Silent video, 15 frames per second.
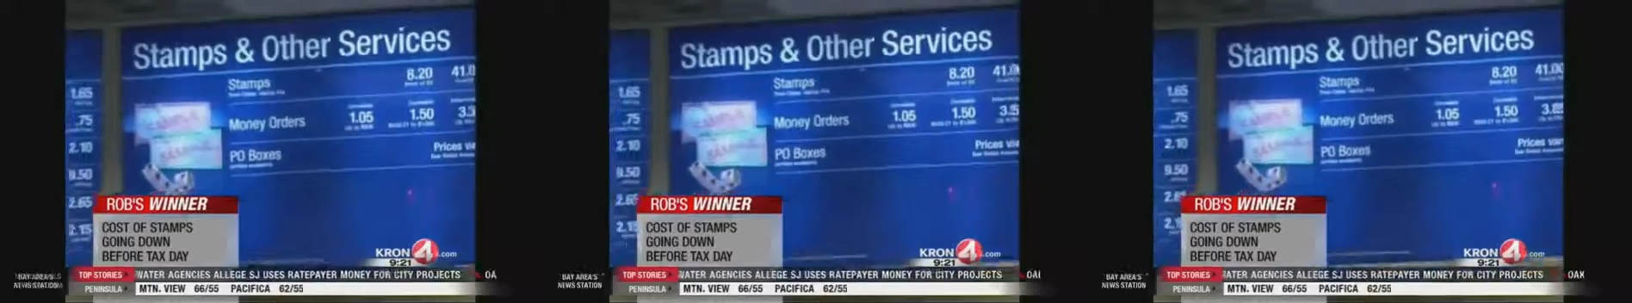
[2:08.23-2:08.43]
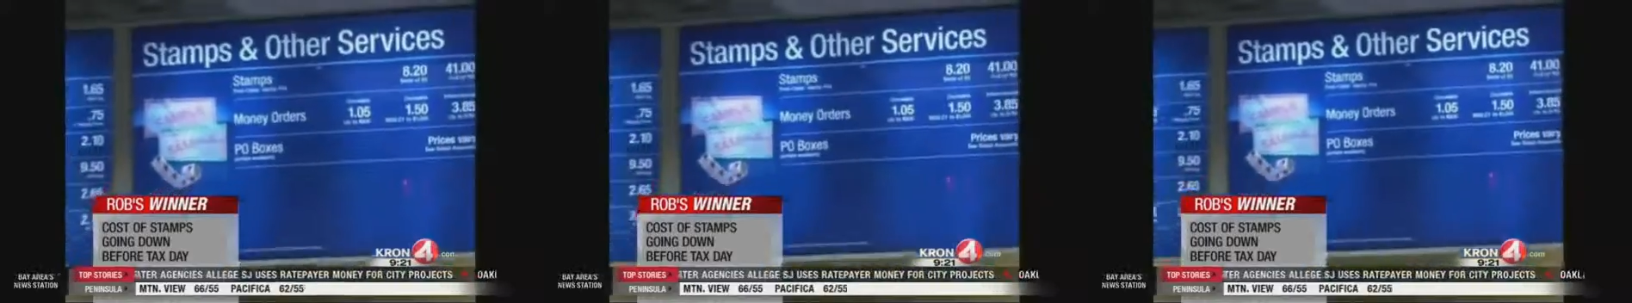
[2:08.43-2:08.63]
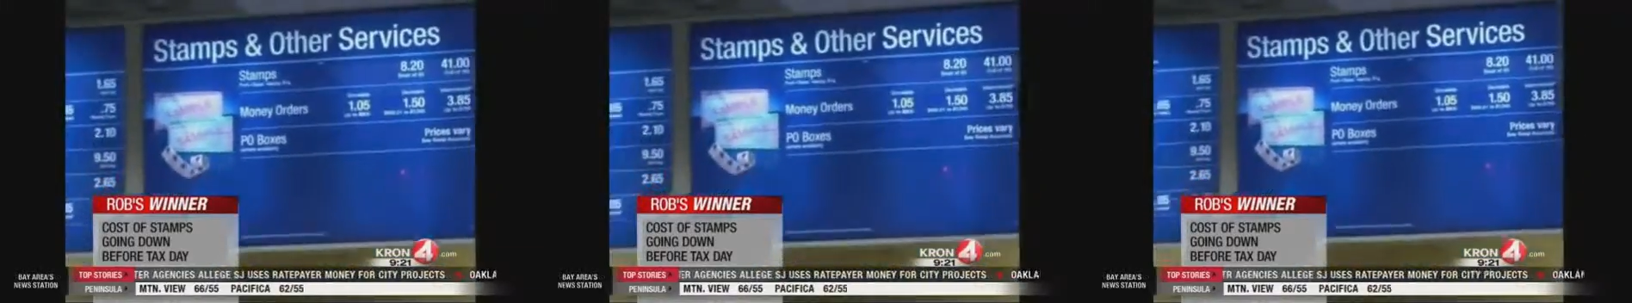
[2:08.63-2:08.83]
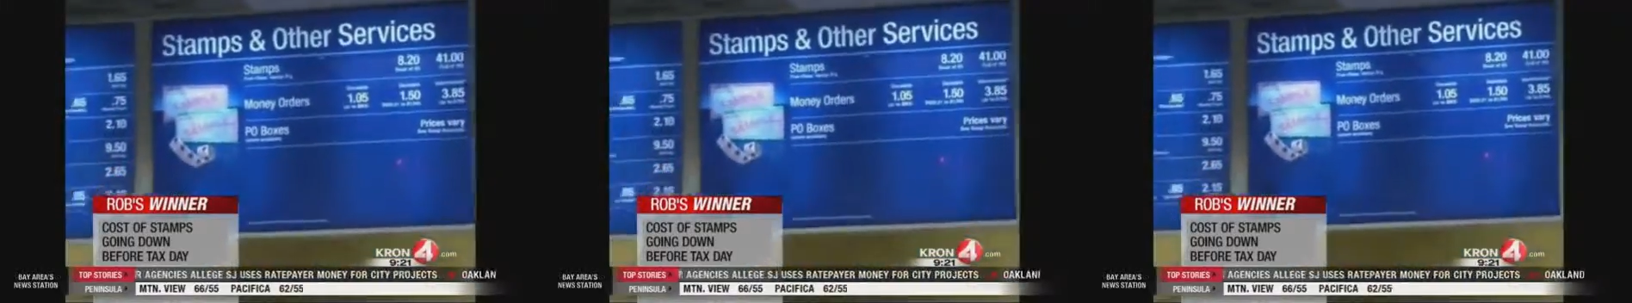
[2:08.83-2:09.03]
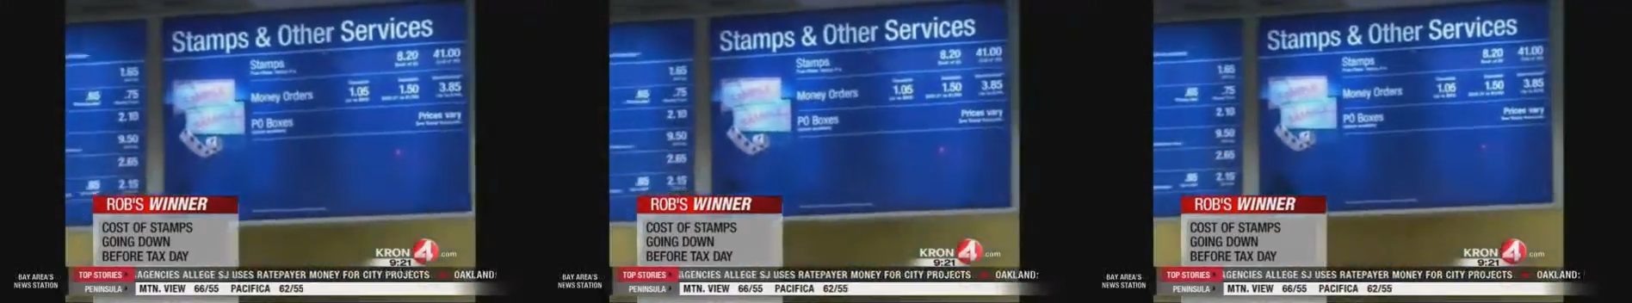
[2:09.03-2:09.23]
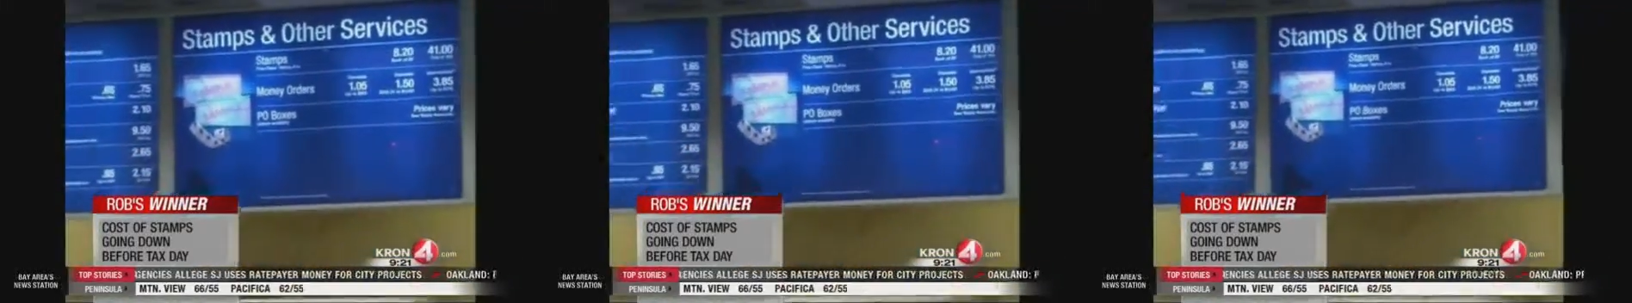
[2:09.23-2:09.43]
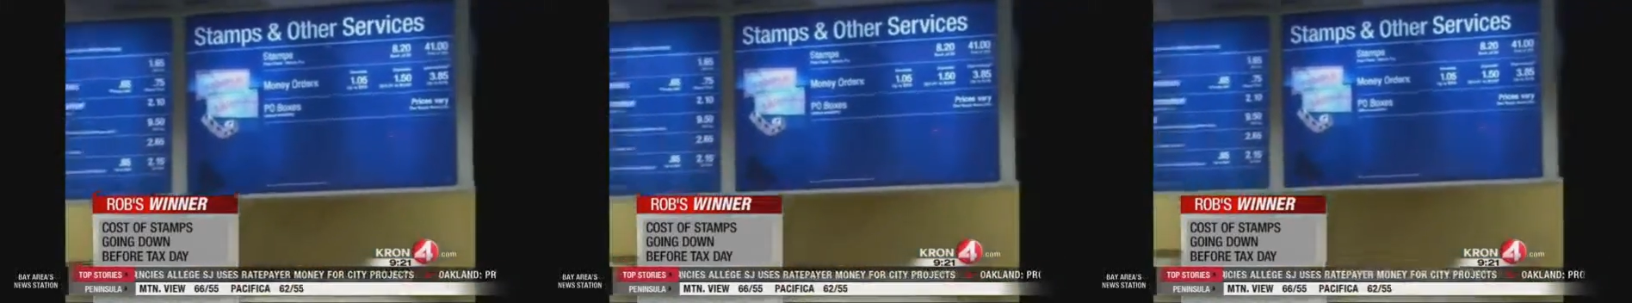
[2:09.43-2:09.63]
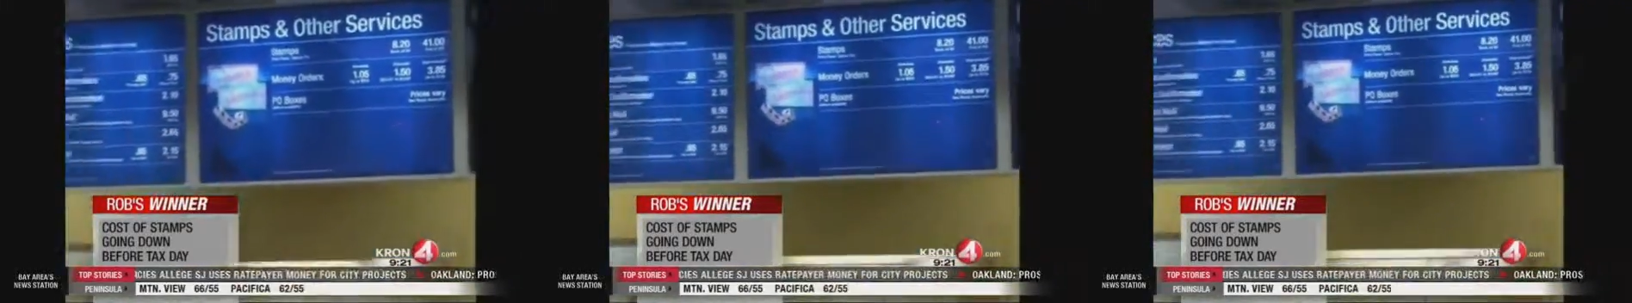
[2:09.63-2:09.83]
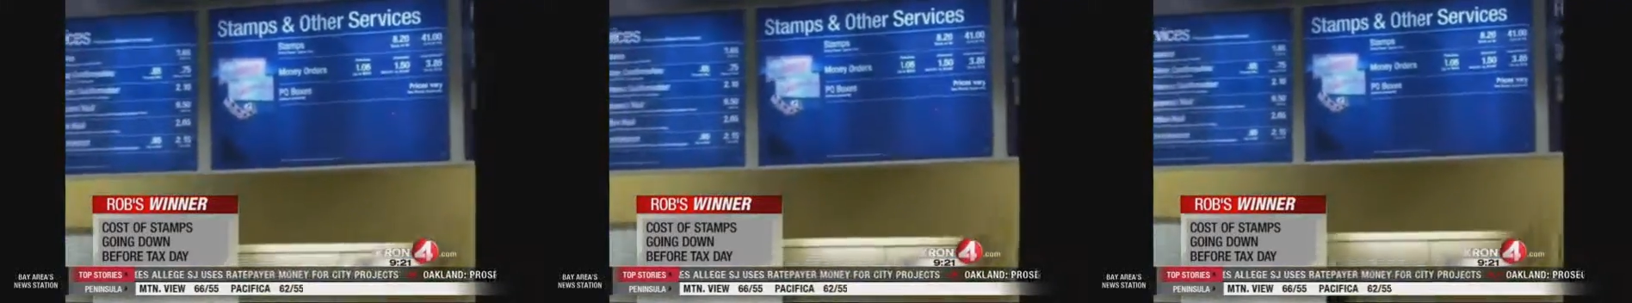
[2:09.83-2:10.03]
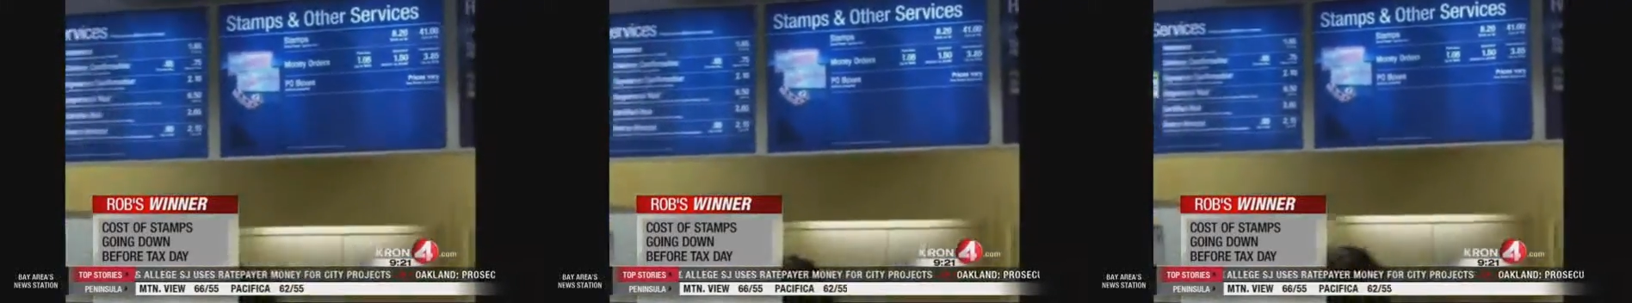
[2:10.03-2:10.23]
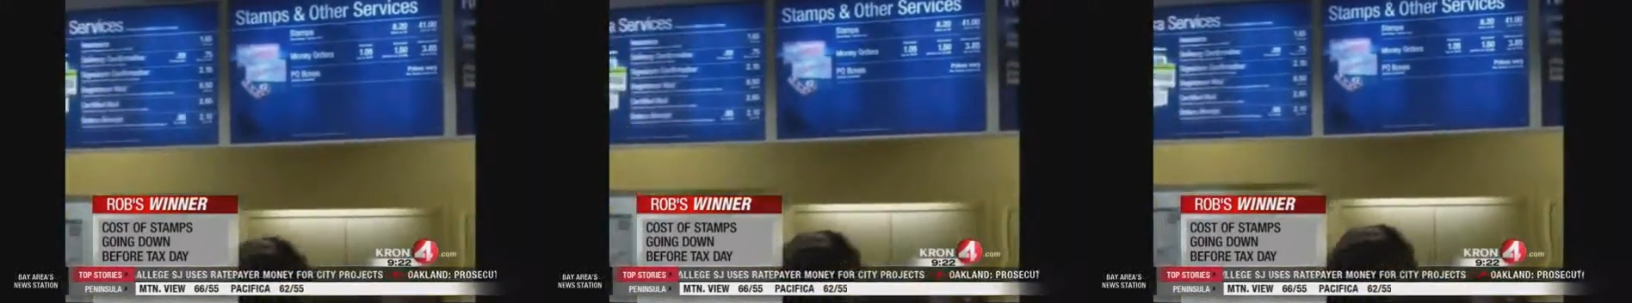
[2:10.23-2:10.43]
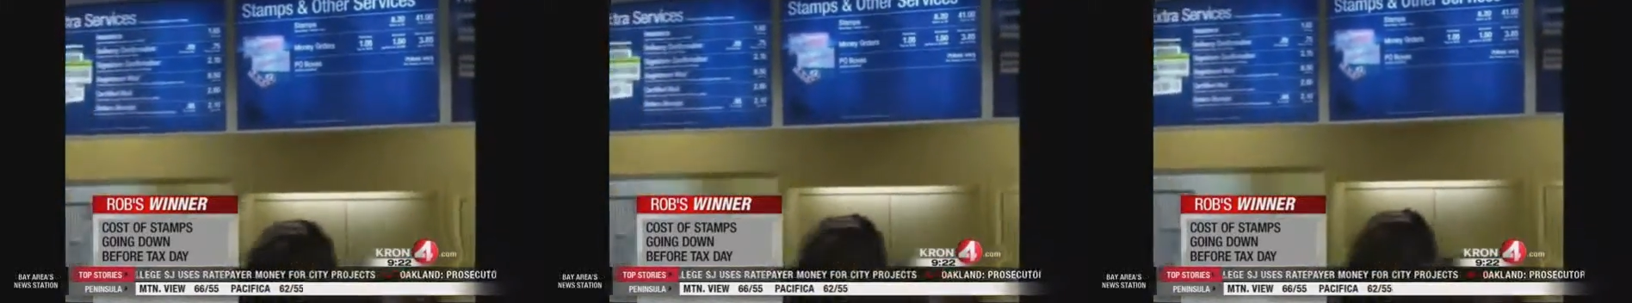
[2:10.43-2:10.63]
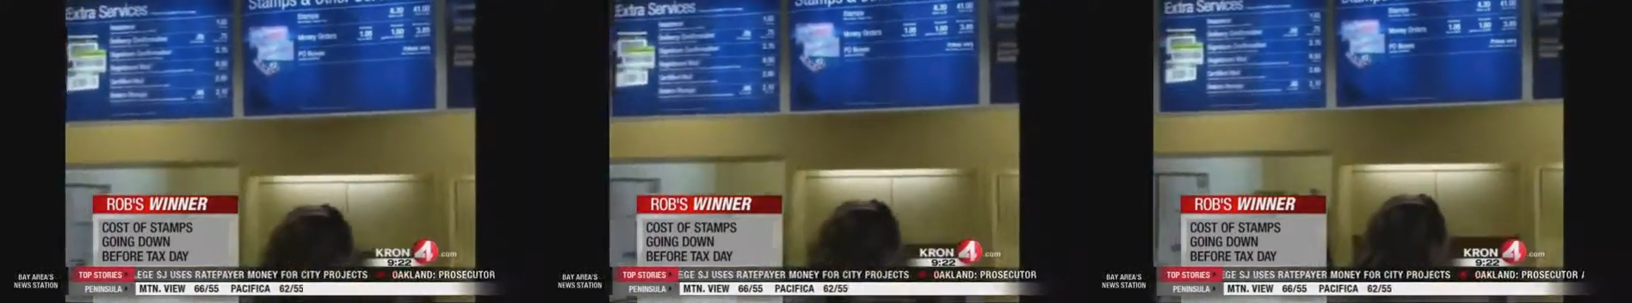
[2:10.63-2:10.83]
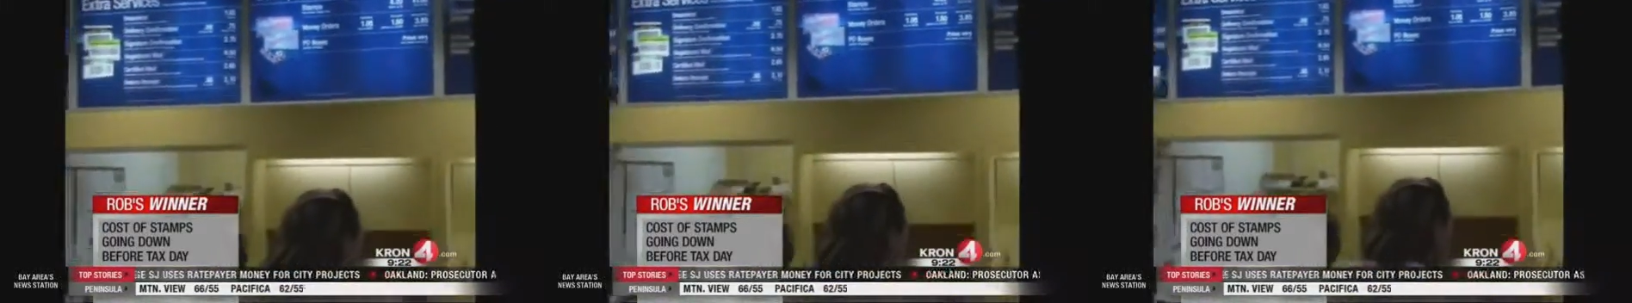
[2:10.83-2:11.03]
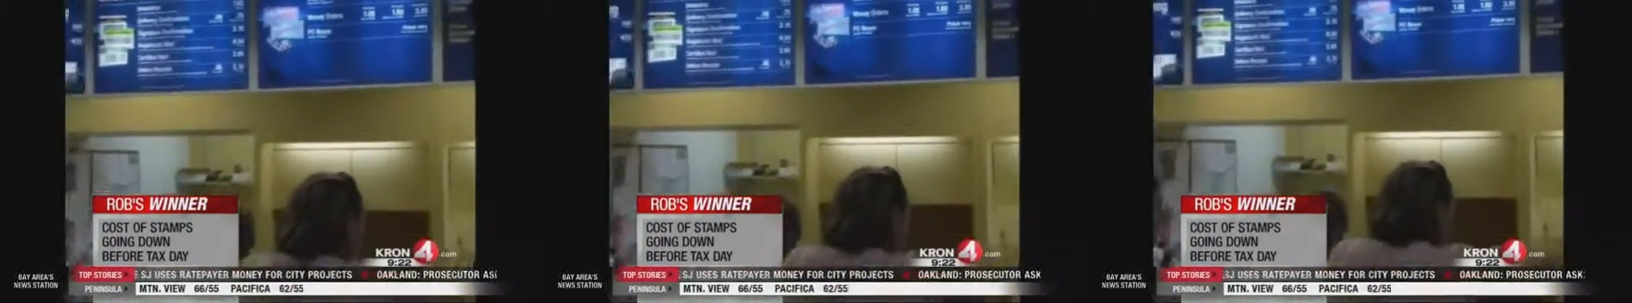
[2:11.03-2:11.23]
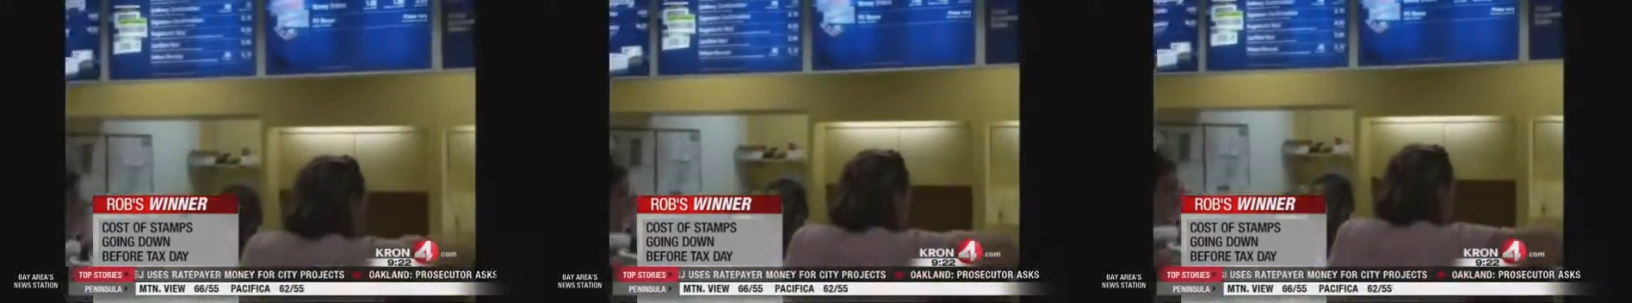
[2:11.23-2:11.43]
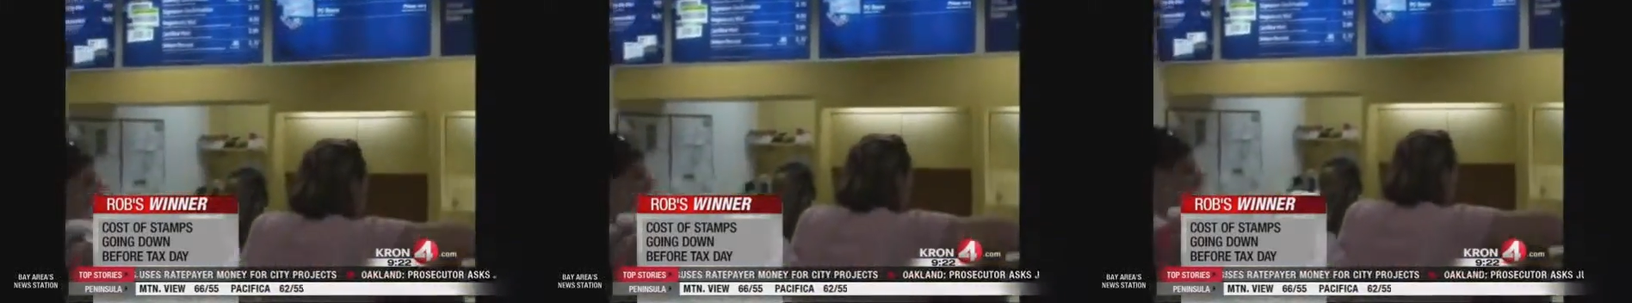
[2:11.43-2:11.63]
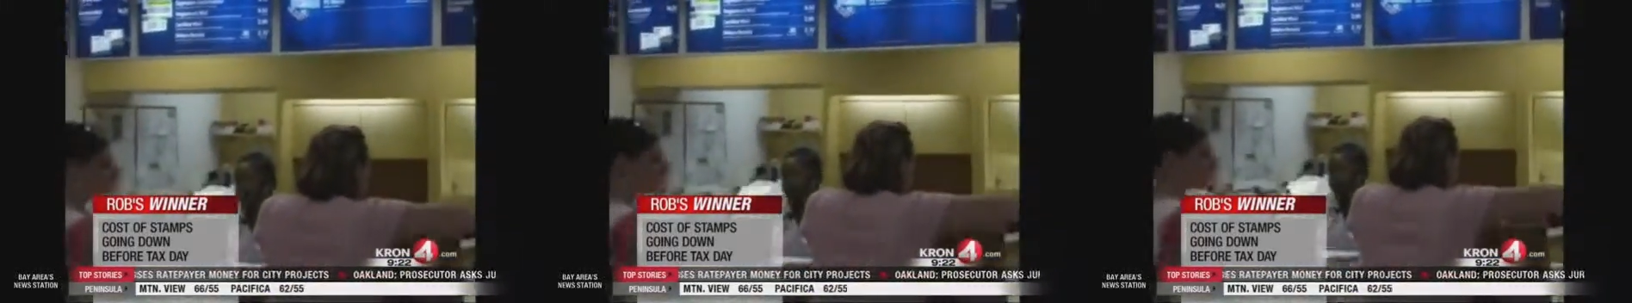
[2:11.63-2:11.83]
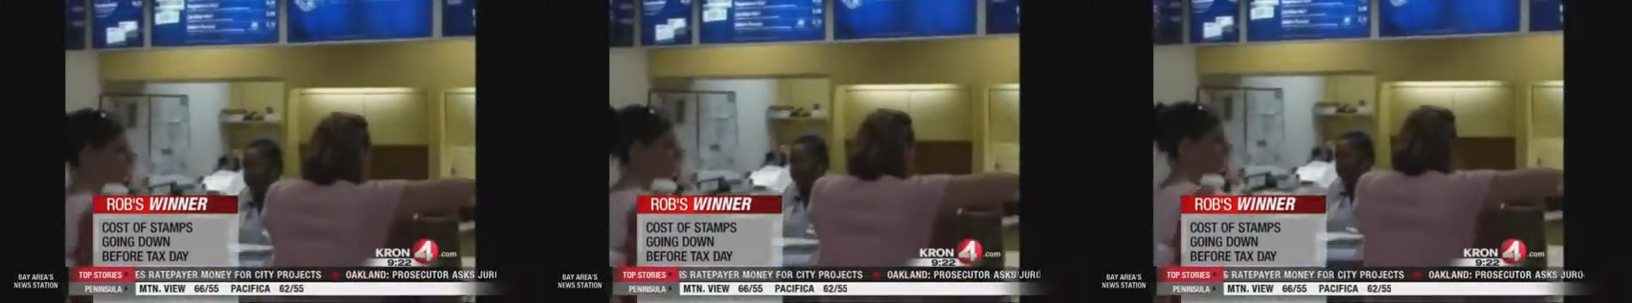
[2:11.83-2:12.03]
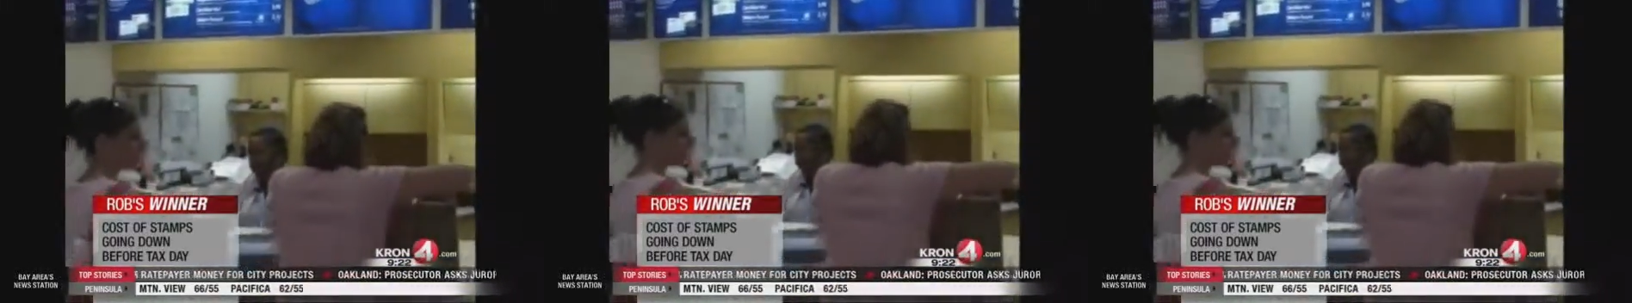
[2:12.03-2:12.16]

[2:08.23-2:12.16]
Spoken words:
Nobody's mouth can be seen.